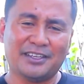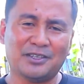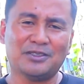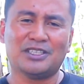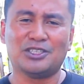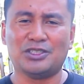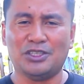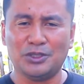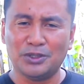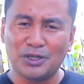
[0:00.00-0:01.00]
I know that
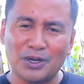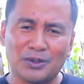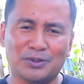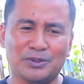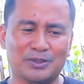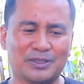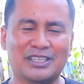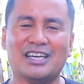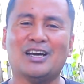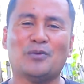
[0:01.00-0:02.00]
you know
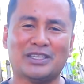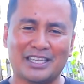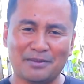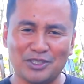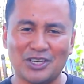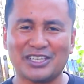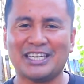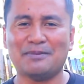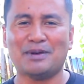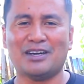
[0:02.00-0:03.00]
what I'm
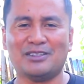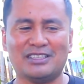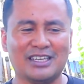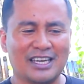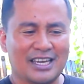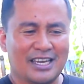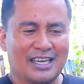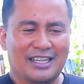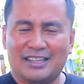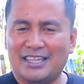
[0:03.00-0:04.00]
talking about.
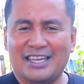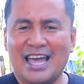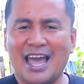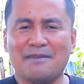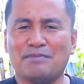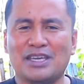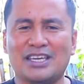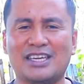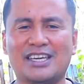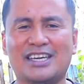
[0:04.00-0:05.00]
The
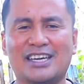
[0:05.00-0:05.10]
hobby